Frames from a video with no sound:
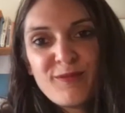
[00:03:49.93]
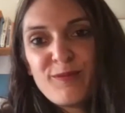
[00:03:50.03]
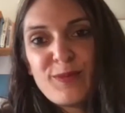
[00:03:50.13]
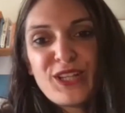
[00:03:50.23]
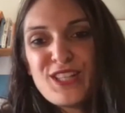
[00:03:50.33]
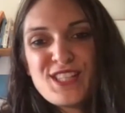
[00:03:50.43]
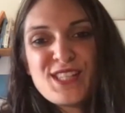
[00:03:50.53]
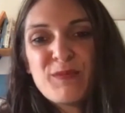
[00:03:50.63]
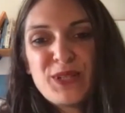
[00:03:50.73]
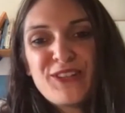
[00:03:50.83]
because
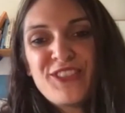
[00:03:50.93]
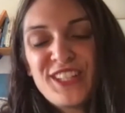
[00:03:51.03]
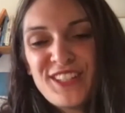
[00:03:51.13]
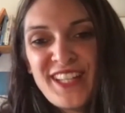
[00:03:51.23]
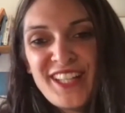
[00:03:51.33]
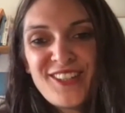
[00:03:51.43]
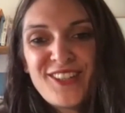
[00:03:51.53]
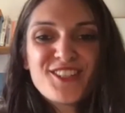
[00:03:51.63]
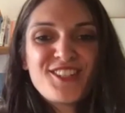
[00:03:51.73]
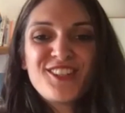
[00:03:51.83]
somebody on the internet
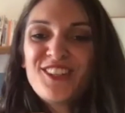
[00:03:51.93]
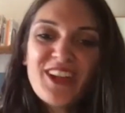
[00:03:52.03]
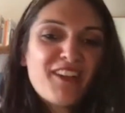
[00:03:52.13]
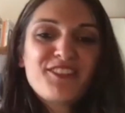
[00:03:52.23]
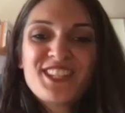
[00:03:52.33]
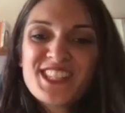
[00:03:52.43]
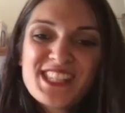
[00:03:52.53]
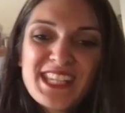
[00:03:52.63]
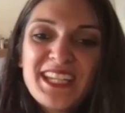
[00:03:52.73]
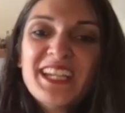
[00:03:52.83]
told you to. You have to
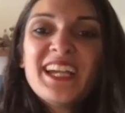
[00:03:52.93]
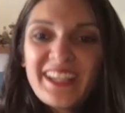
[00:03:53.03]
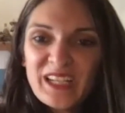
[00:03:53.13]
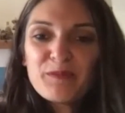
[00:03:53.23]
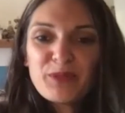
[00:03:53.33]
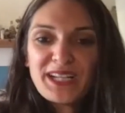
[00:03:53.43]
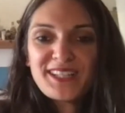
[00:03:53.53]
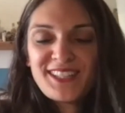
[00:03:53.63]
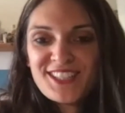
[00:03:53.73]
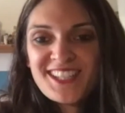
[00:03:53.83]
see a
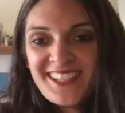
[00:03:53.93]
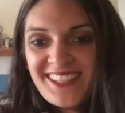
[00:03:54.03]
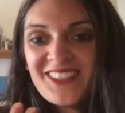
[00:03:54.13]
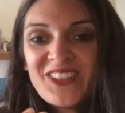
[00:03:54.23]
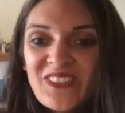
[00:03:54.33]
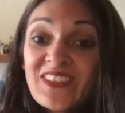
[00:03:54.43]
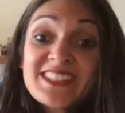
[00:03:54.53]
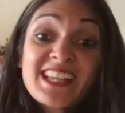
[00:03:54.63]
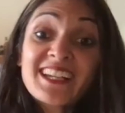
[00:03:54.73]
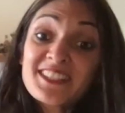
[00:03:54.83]
practitioner who has
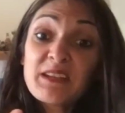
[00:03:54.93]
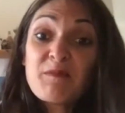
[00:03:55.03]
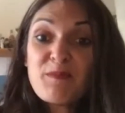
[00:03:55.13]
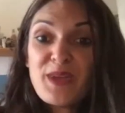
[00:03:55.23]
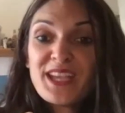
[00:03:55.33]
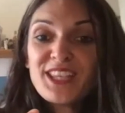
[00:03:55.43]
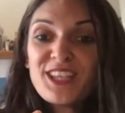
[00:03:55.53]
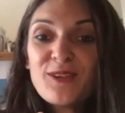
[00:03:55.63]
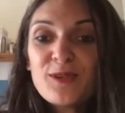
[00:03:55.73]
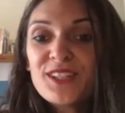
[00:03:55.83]
actually met
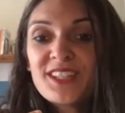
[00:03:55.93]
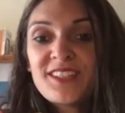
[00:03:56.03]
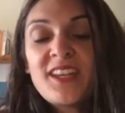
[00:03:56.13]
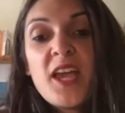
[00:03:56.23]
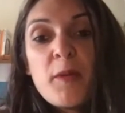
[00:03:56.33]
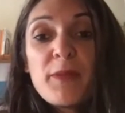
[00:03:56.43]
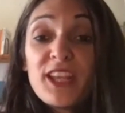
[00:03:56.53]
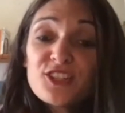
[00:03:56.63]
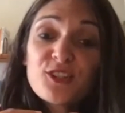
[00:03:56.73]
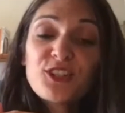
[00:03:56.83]
you and can make
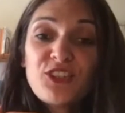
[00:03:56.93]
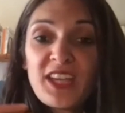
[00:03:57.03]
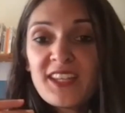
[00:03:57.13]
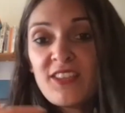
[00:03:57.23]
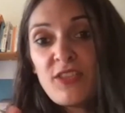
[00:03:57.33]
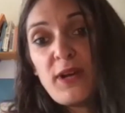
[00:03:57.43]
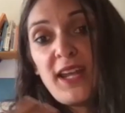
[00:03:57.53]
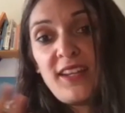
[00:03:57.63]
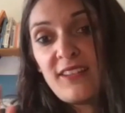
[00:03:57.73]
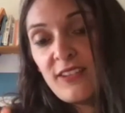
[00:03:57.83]
sure you're taking the
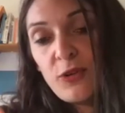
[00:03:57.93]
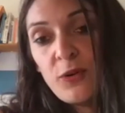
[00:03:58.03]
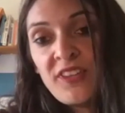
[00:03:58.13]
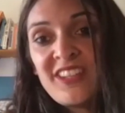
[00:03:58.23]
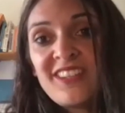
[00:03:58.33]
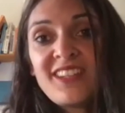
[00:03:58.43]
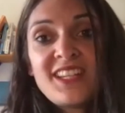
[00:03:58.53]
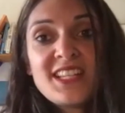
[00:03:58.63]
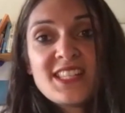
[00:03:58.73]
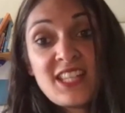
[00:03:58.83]
right
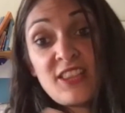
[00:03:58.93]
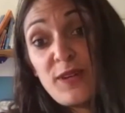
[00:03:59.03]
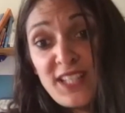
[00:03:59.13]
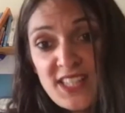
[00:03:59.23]
quantities and the right